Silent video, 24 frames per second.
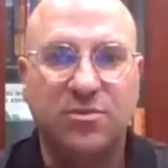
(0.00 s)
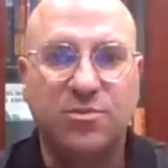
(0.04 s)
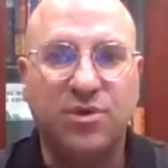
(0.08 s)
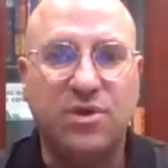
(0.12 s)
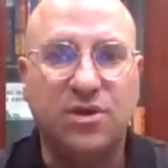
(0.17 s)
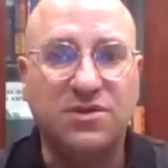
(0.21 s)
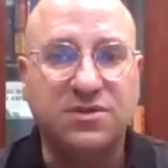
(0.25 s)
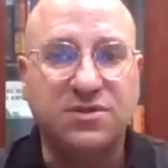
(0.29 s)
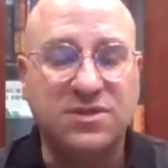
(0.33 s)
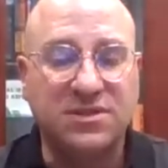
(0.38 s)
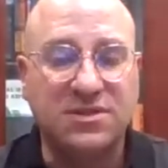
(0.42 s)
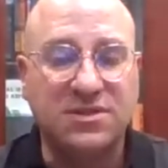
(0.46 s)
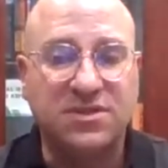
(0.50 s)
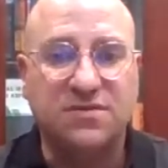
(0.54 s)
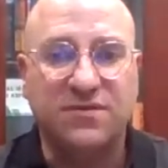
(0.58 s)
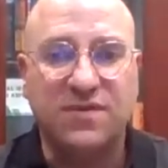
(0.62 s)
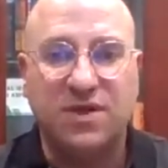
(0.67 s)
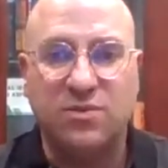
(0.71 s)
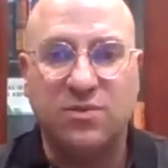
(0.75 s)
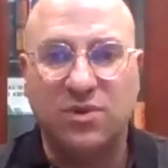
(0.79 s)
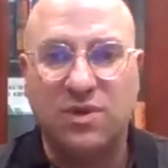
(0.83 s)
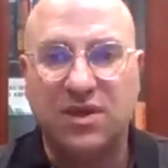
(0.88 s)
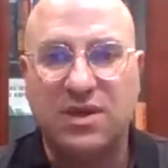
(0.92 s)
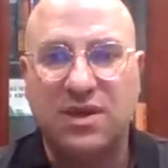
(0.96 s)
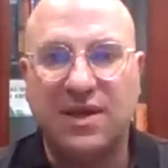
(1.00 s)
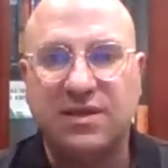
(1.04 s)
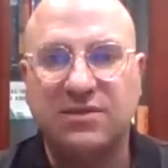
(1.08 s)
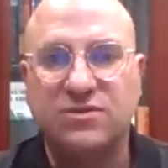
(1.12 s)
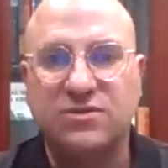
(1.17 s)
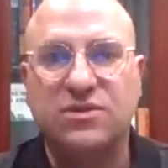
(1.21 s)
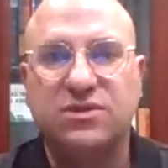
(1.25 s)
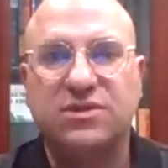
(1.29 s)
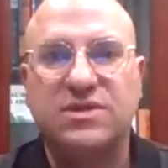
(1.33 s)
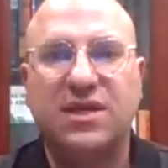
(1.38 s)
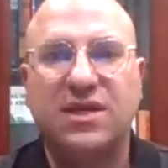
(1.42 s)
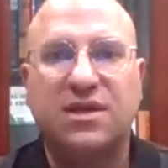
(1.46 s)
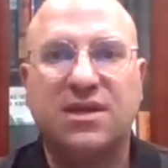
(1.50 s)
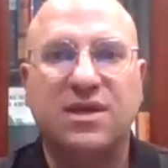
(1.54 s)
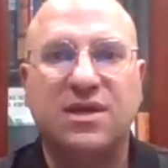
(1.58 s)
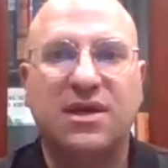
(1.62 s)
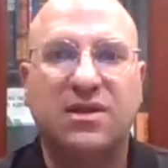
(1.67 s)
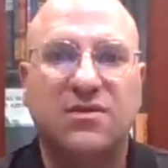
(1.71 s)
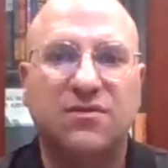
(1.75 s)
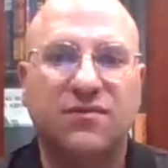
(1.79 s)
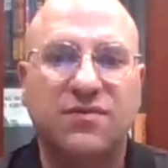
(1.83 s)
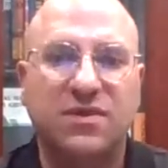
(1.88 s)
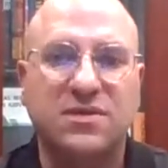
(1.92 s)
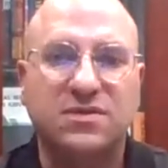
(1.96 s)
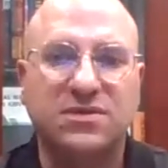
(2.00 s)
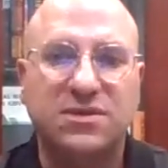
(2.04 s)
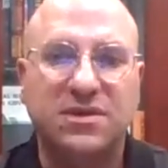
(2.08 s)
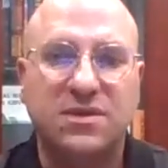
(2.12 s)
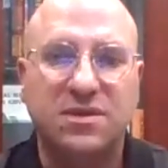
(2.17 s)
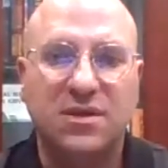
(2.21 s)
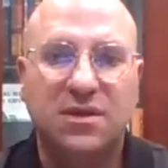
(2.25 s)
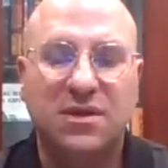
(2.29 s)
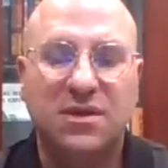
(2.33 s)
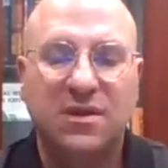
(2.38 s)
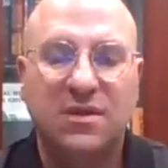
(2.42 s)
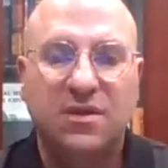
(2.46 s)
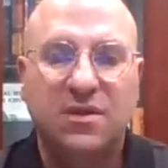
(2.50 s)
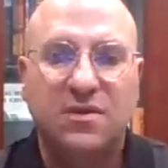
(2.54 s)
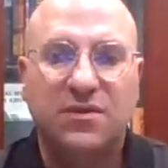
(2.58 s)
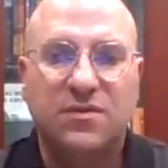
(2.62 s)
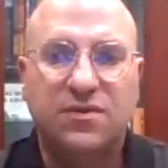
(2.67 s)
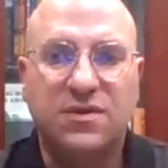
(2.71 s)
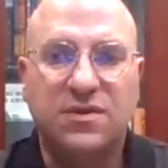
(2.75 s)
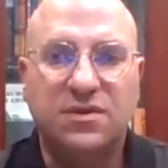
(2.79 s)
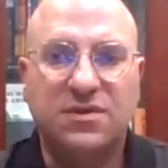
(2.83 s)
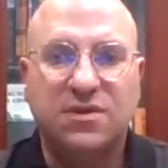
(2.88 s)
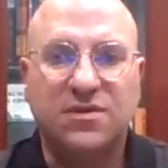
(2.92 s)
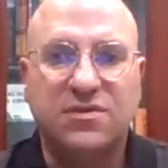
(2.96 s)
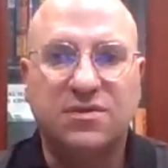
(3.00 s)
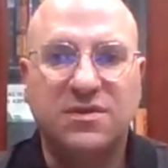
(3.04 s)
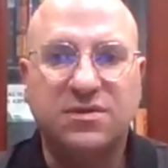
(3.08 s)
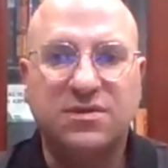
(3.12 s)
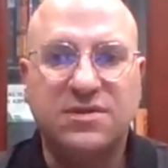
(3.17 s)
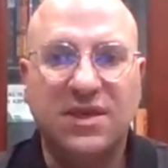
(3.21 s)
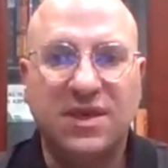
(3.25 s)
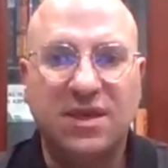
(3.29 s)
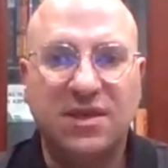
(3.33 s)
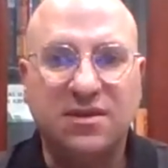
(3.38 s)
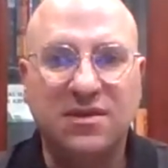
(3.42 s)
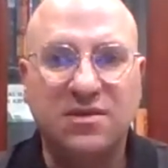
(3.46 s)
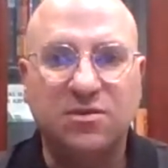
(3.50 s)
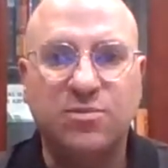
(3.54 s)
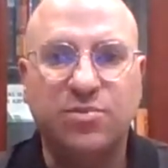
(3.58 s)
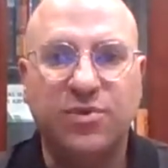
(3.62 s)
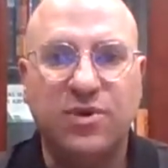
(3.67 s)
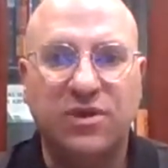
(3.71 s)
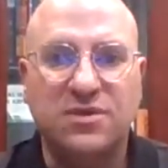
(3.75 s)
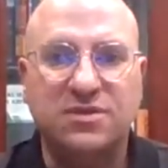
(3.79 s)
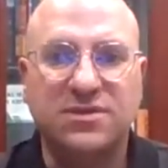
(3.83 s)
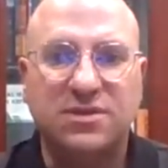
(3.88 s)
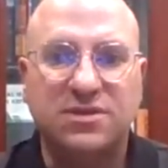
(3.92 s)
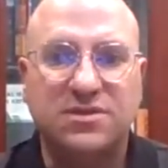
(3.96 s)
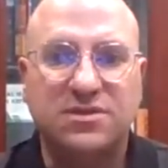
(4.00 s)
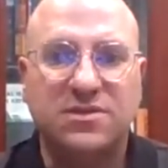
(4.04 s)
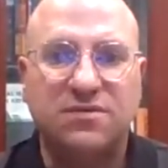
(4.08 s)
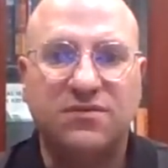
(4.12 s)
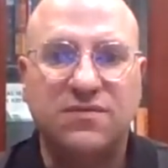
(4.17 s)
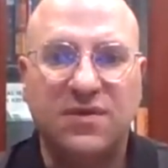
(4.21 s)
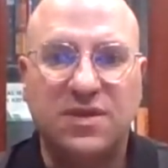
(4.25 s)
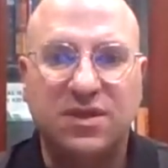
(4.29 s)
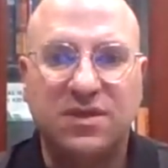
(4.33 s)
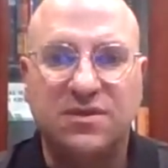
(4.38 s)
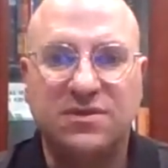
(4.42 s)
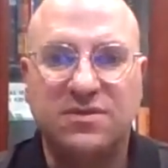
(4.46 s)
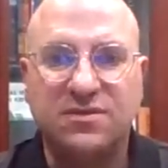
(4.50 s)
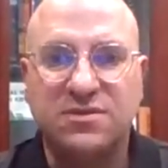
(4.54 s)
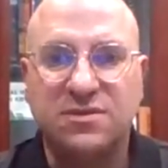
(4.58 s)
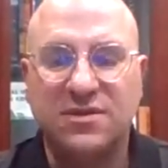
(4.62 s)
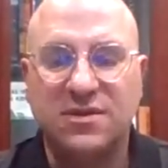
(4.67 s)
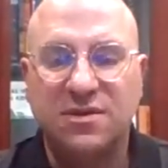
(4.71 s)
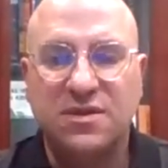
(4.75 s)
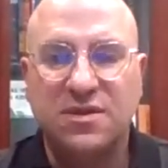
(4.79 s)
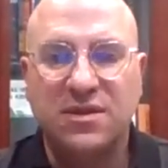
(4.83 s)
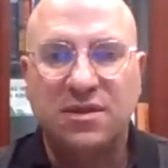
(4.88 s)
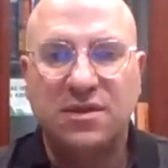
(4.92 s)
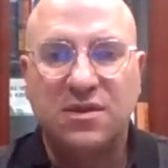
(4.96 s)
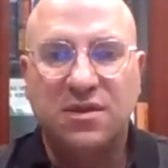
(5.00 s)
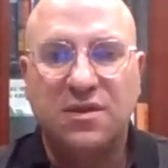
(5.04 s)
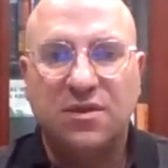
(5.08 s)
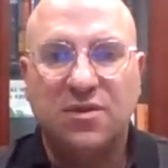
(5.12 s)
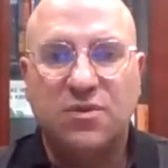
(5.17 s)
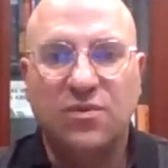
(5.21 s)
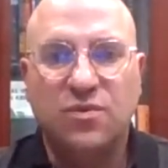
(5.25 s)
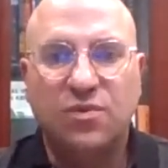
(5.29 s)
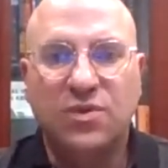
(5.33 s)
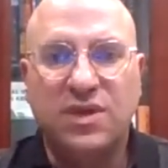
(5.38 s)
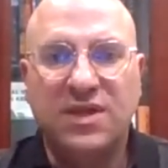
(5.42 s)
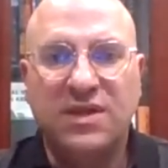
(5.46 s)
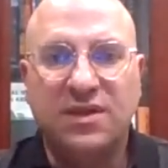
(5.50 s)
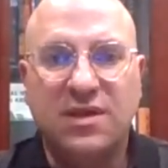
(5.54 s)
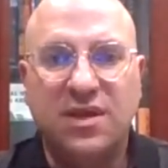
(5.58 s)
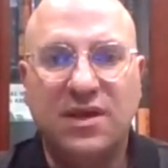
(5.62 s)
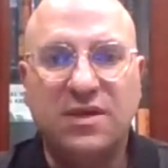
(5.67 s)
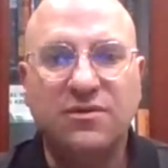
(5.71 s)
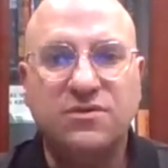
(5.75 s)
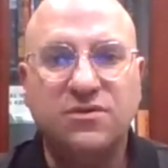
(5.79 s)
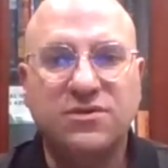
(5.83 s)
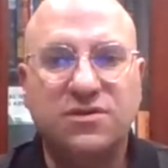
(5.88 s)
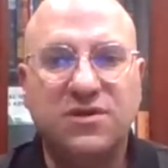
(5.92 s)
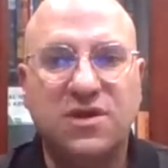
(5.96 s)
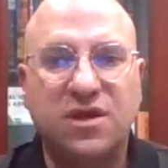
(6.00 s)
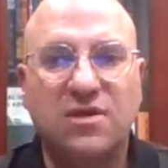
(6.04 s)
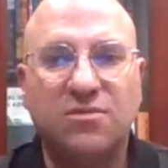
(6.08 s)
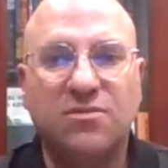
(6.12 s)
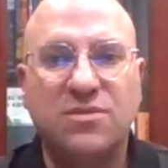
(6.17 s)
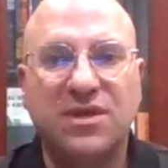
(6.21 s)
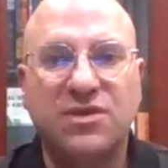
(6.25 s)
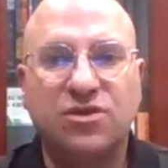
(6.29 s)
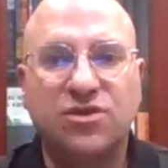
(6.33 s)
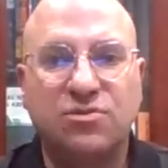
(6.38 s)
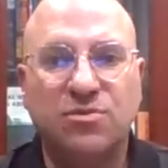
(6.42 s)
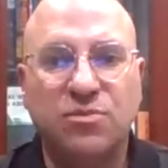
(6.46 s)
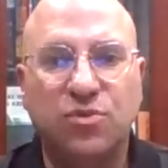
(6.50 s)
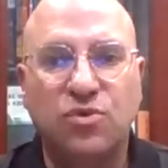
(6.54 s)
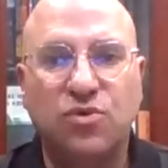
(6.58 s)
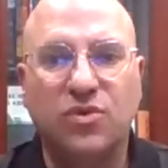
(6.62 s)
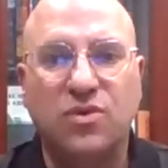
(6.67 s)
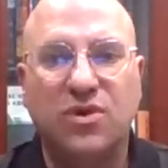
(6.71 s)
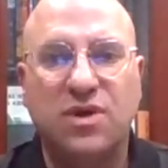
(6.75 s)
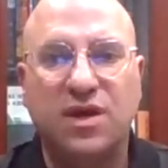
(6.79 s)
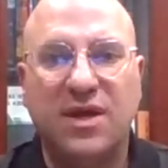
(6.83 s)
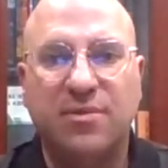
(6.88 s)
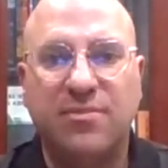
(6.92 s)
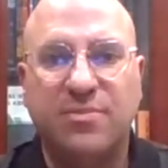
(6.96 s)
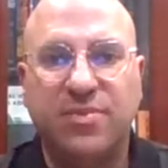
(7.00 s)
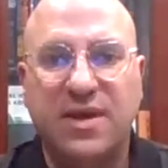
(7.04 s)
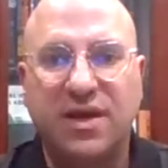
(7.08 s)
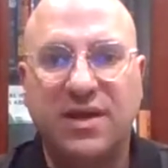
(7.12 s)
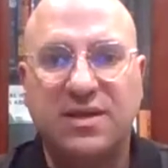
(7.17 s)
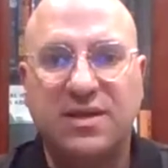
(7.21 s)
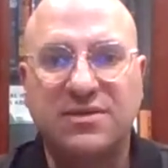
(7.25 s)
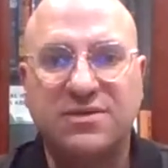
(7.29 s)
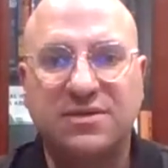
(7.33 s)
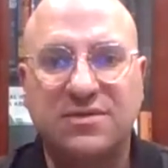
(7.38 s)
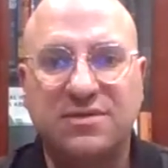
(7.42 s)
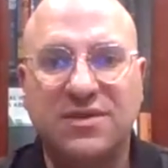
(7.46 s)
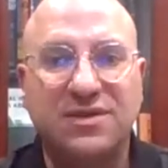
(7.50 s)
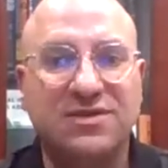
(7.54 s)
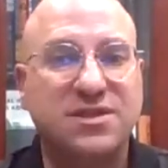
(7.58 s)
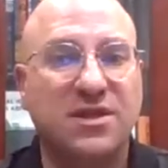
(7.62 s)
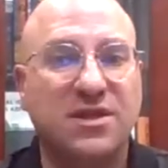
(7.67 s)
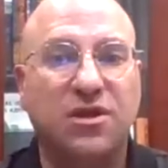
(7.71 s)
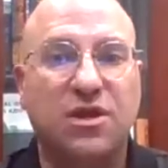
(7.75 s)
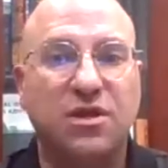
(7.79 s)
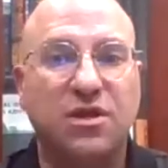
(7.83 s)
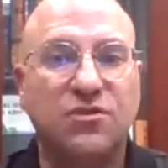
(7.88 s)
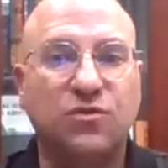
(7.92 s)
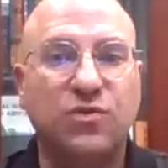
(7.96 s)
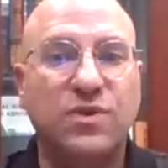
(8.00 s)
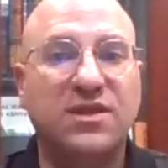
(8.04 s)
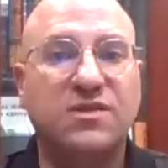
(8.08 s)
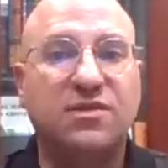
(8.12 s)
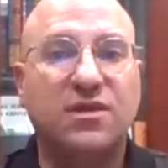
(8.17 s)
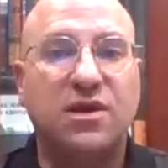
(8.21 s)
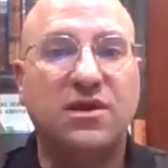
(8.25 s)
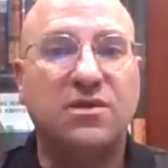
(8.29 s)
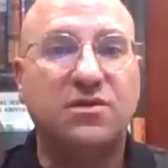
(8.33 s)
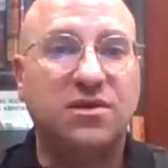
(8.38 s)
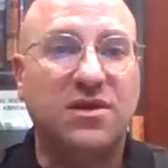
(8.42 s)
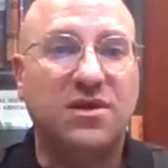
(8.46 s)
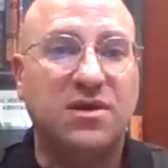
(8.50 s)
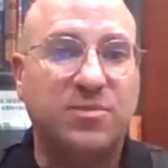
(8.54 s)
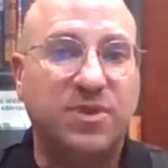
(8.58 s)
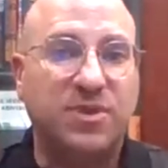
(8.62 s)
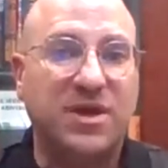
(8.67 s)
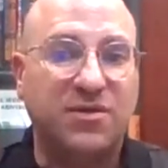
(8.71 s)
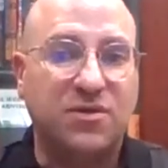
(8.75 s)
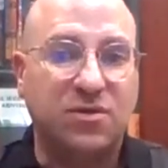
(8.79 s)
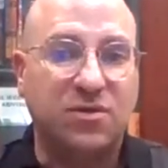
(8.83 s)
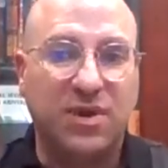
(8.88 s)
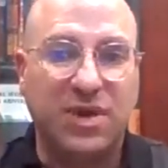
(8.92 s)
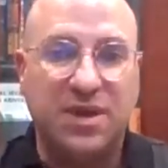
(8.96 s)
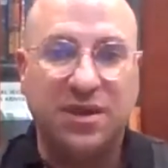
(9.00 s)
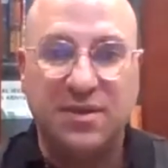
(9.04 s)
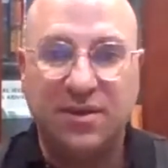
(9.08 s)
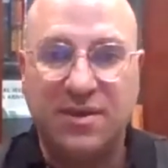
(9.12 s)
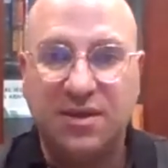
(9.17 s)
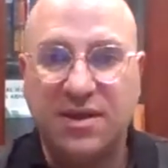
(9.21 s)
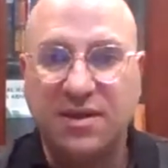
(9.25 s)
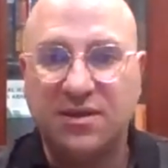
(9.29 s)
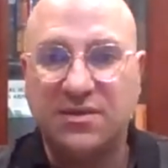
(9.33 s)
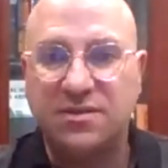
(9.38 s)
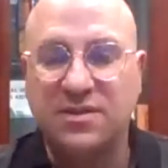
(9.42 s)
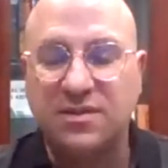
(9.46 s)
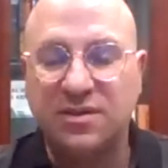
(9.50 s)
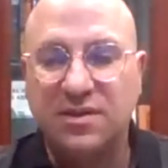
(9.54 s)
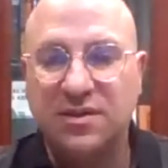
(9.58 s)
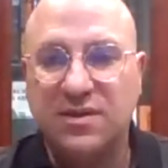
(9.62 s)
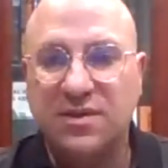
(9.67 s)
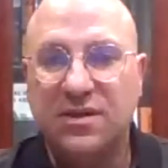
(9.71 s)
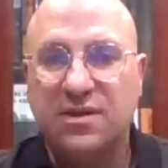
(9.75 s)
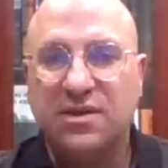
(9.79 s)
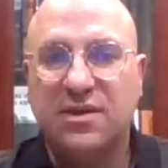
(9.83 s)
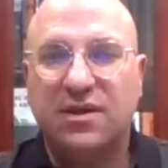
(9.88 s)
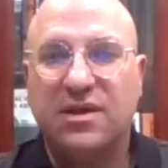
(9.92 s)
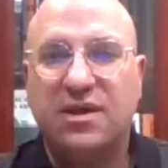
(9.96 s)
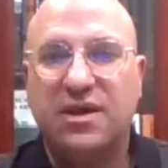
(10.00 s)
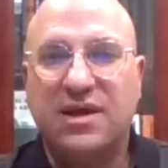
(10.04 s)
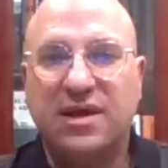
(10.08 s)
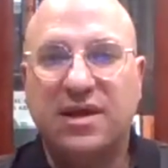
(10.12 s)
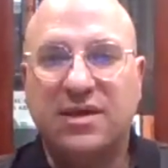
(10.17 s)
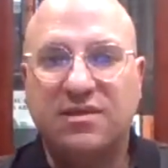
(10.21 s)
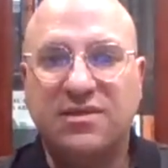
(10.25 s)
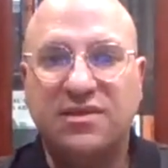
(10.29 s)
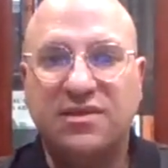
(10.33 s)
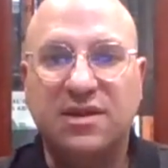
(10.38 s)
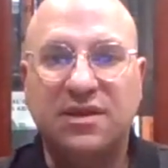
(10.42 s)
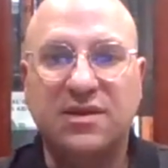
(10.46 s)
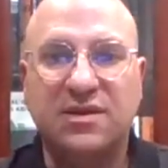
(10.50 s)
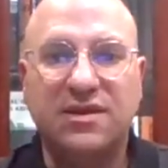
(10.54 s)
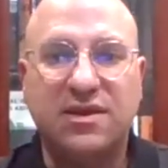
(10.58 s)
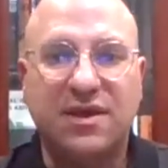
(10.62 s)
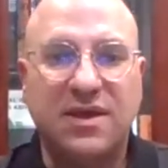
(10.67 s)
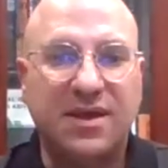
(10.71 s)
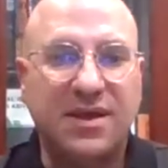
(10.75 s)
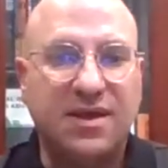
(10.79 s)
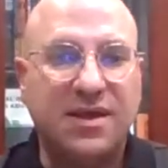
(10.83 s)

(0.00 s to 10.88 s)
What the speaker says: positive I would like to take out of this. The second positive is we know so much more about, there's a lot we don't know, by the way. And I think